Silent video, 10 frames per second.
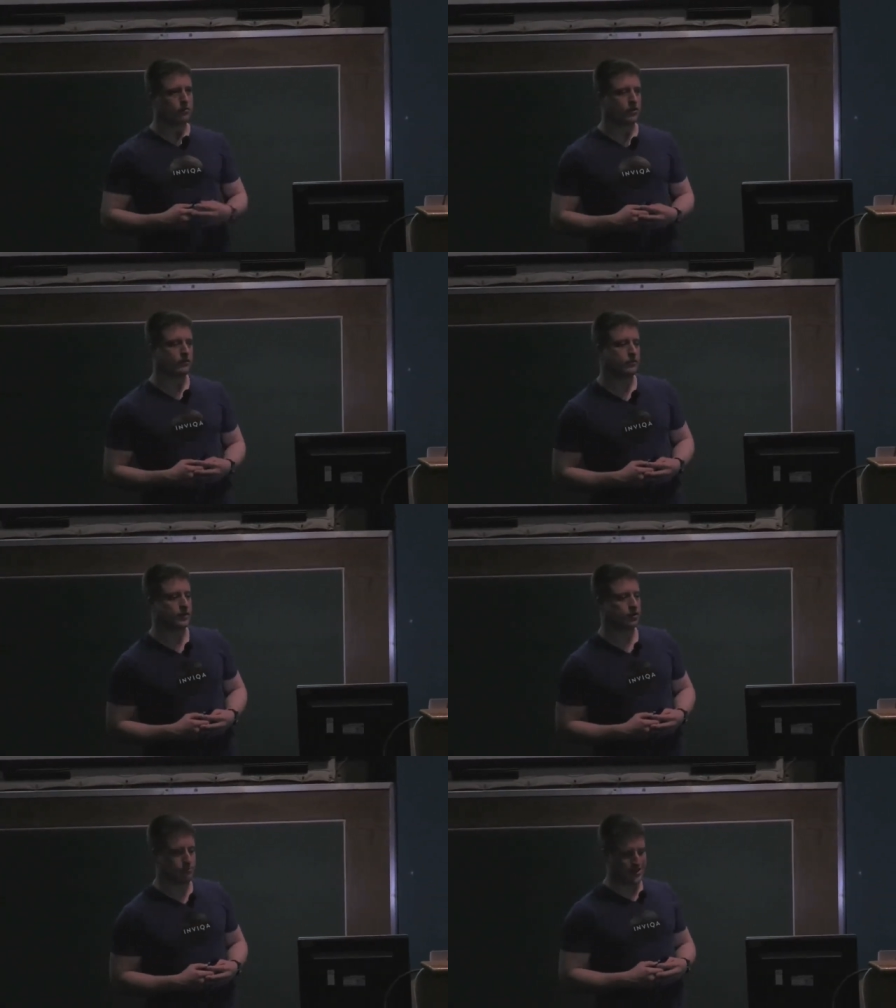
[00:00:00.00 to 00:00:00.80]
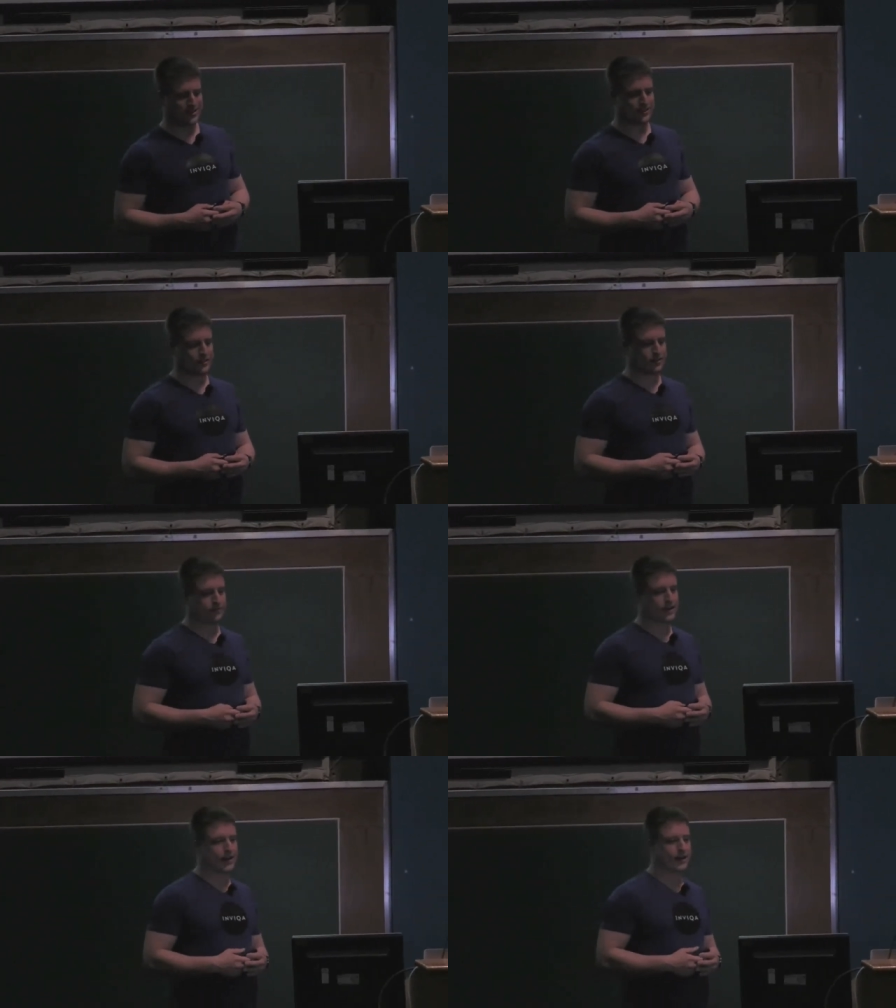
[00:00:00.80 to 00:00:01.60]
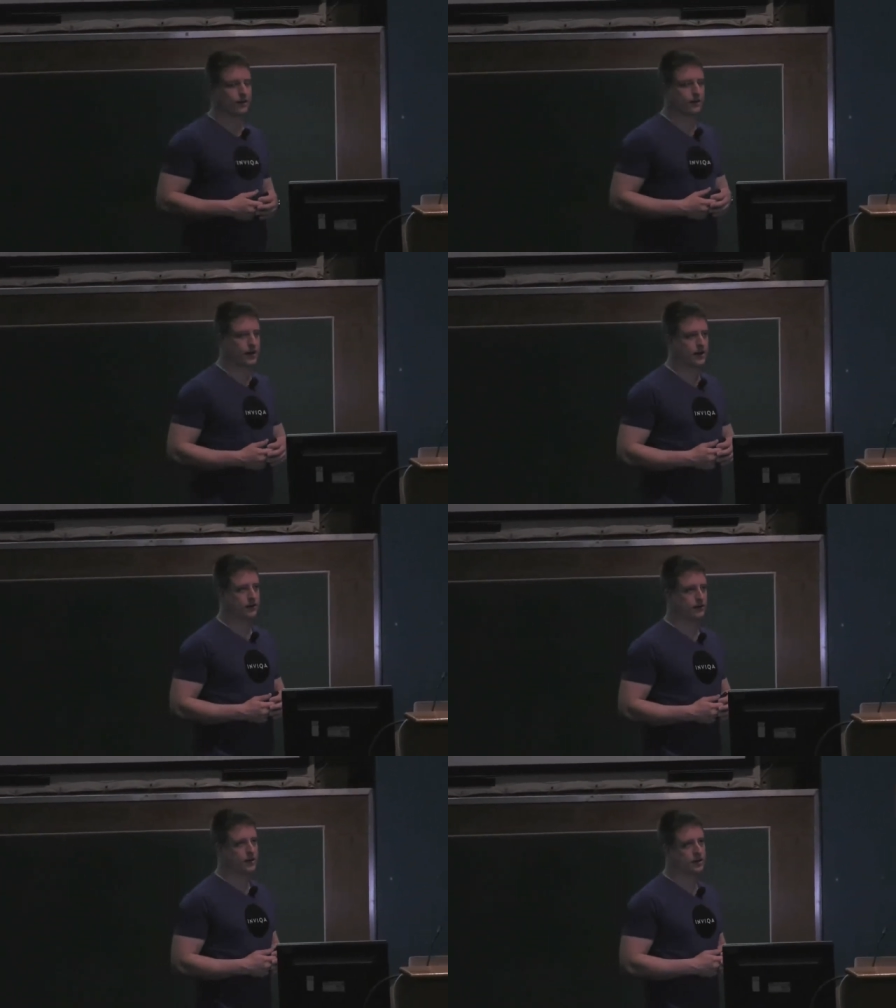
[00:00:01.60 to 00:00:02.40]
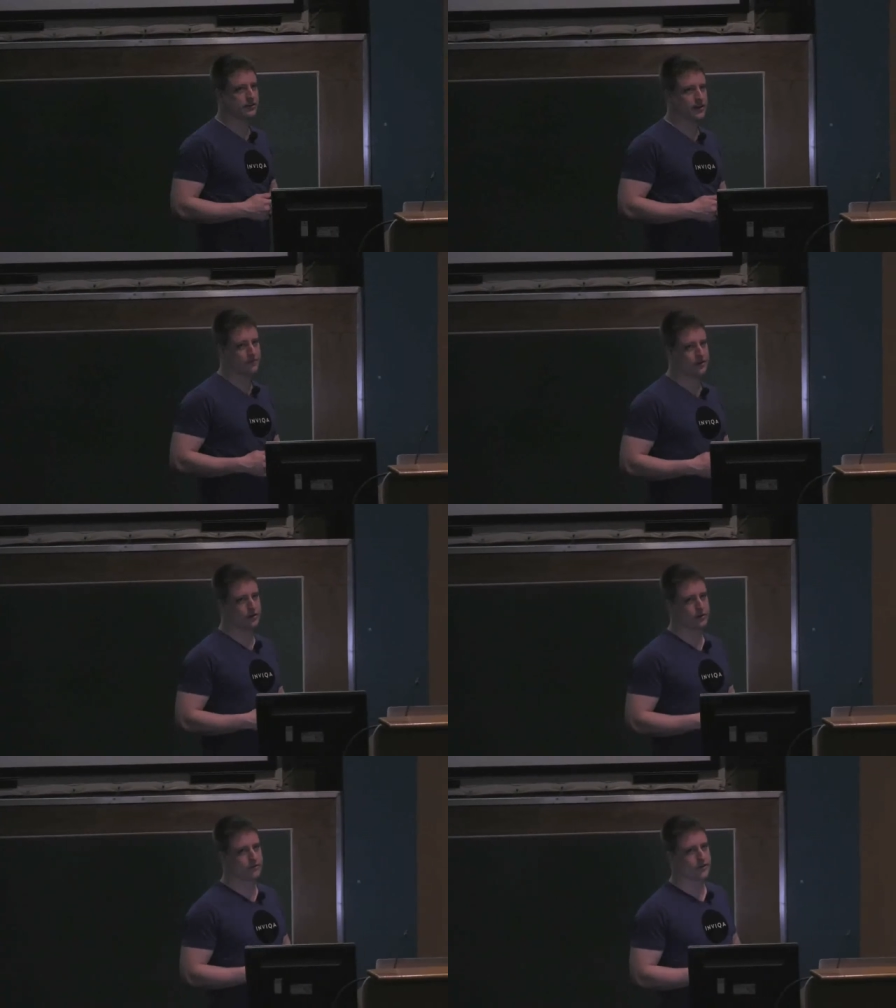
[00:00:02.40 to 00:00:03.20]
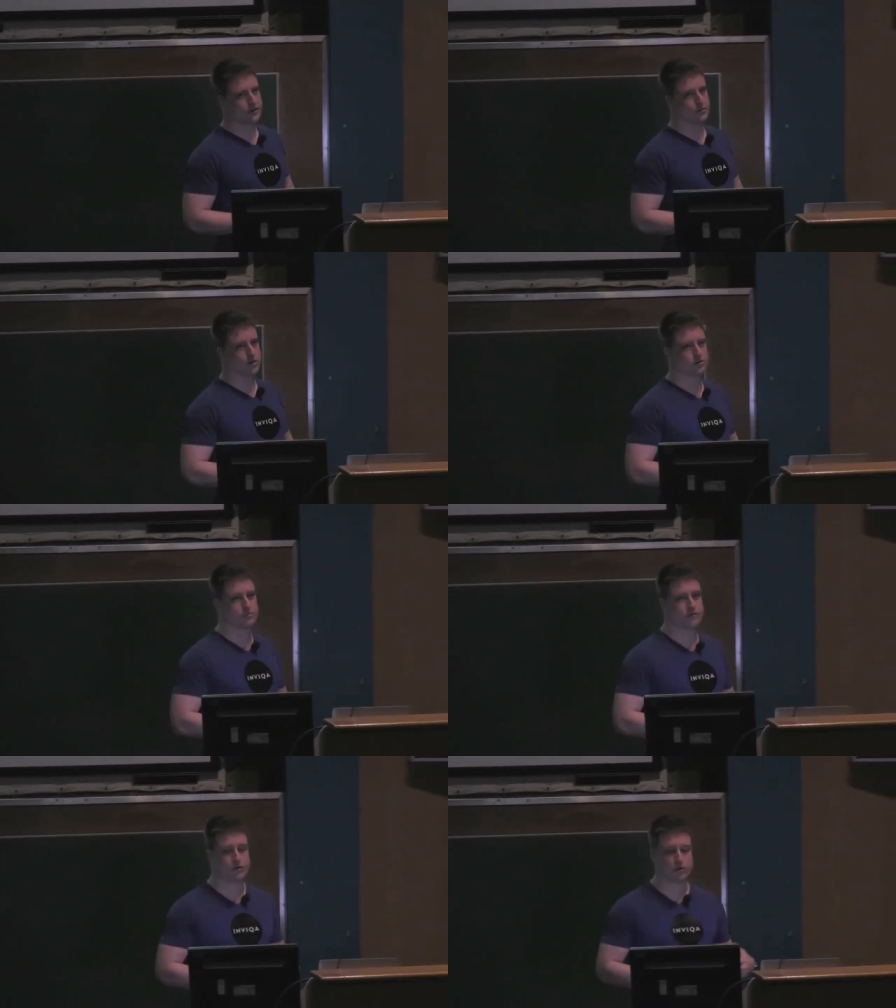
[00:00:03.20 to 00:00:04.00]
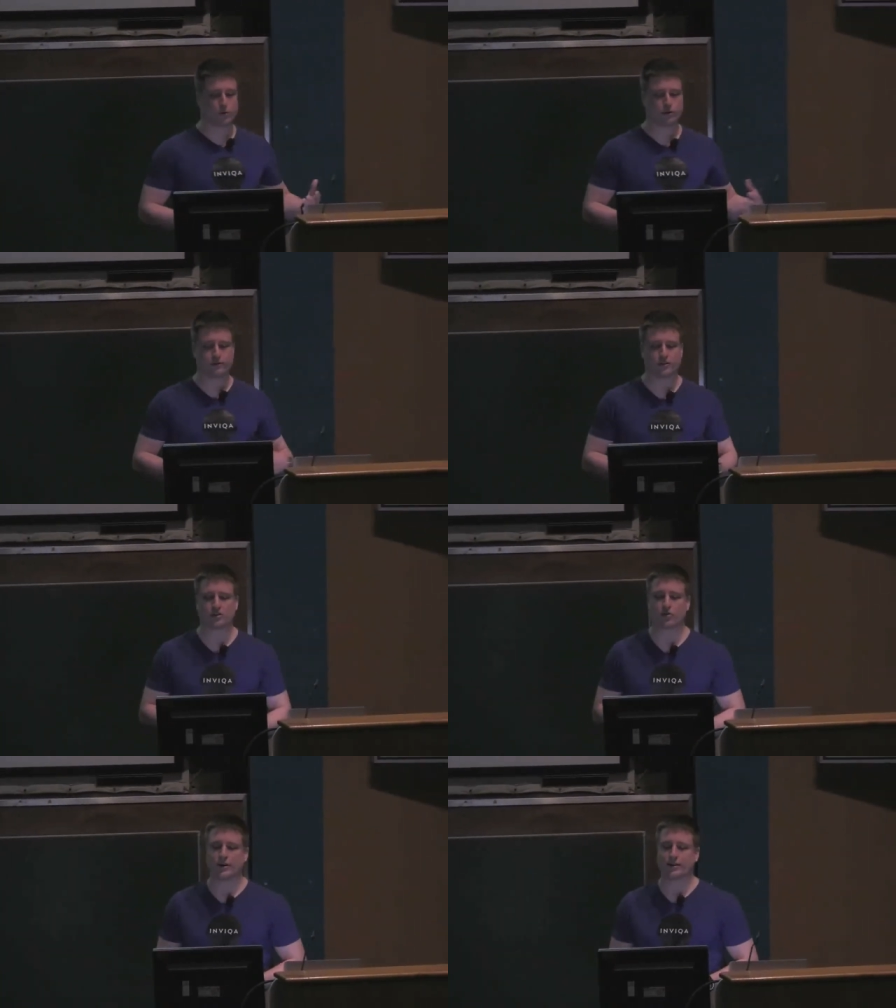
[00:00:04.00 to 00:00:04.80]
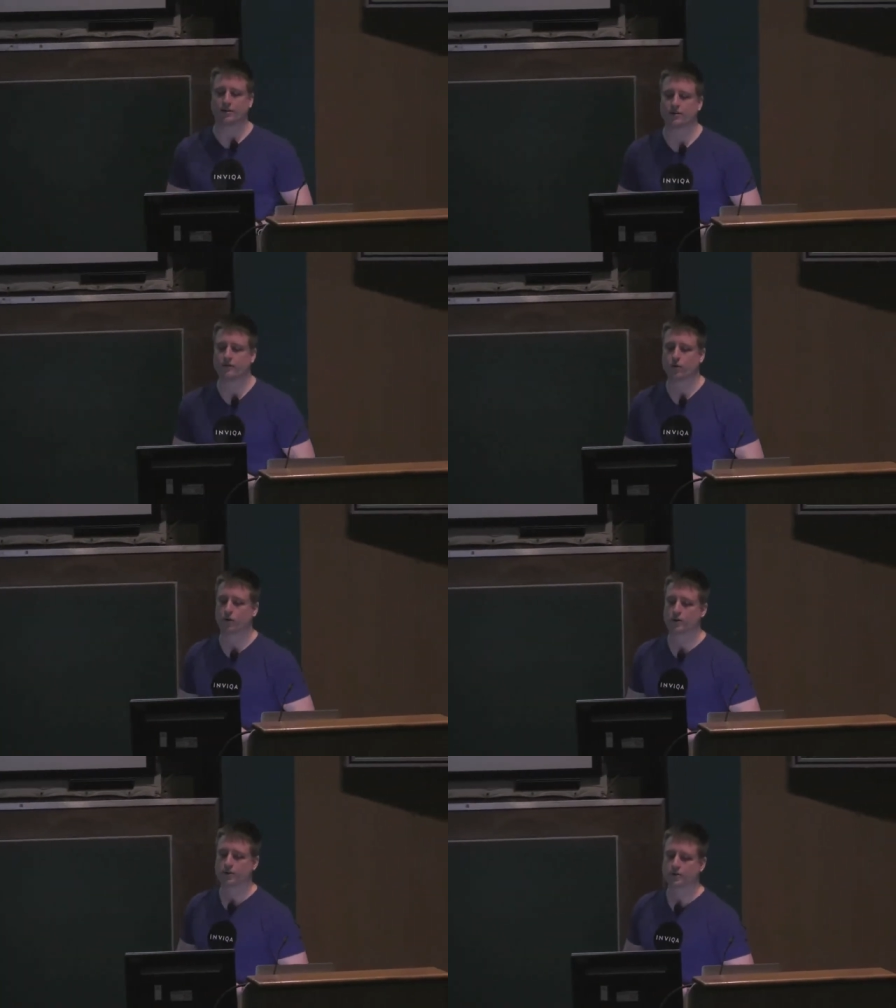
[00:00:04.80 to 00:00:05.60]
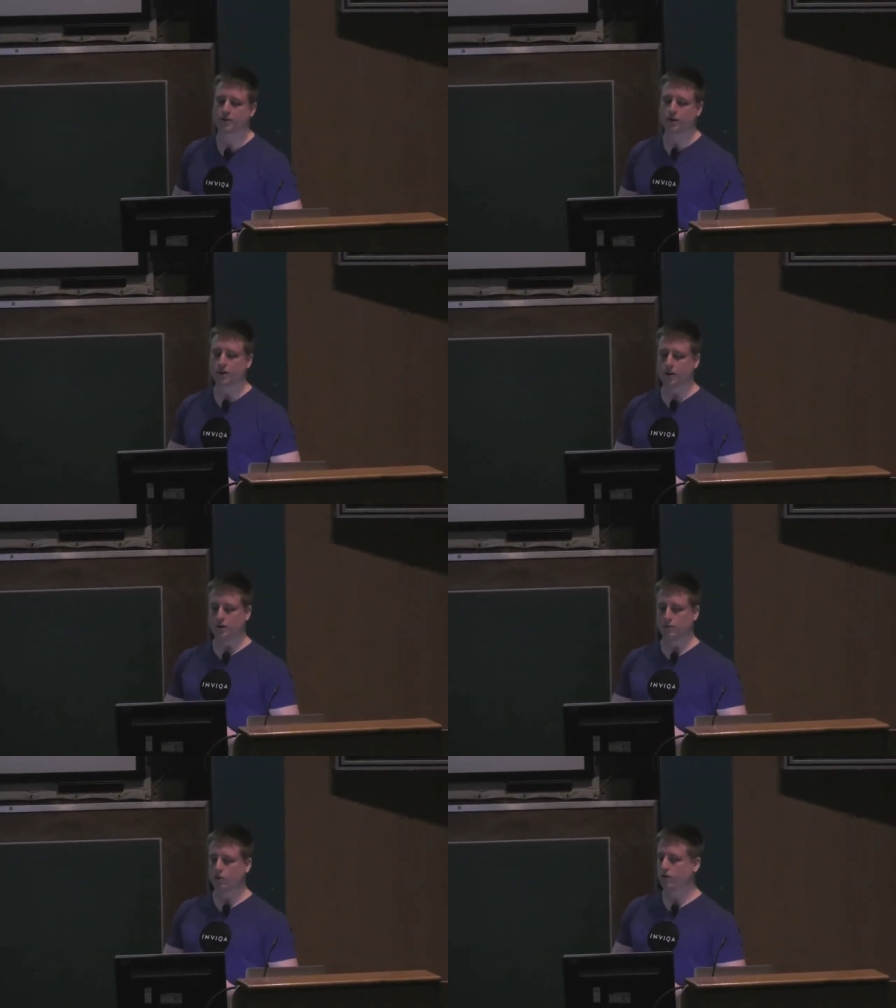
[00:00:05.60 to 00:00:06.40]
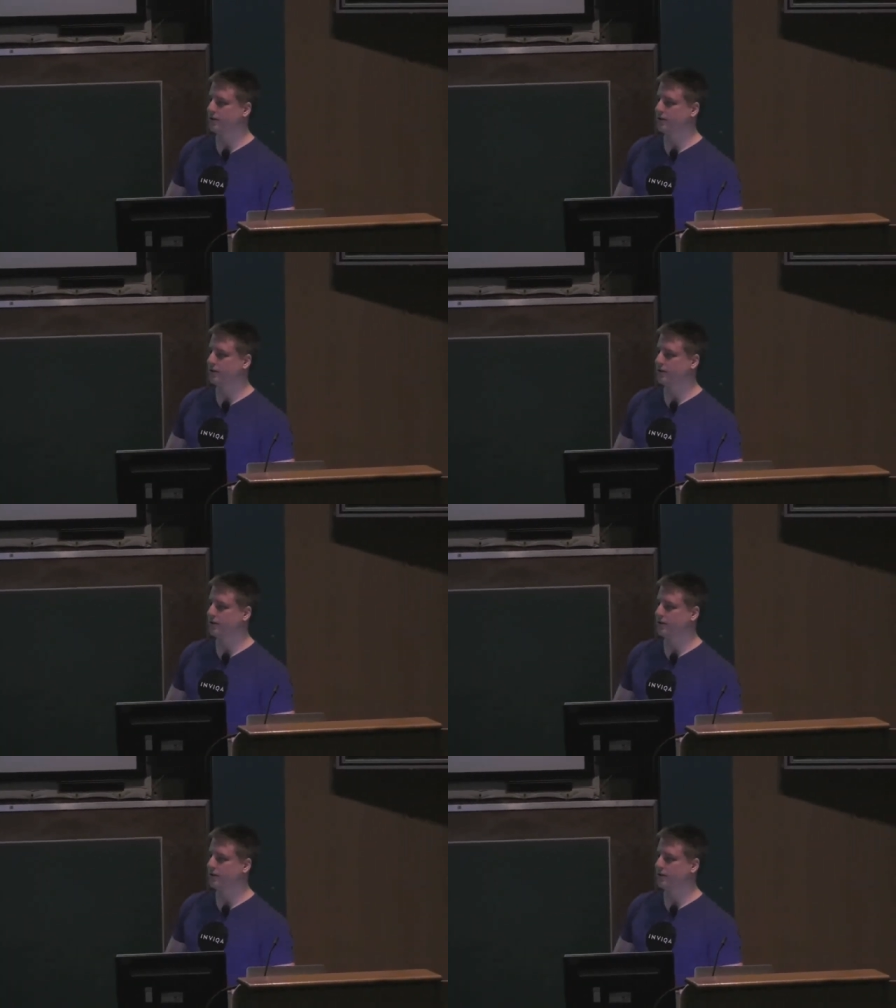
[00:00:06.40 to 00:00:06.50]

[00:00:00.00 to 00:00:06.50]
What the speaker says: But if we'd omitted this flag and it had never heard of the feature branch before, it would have just created it for us in more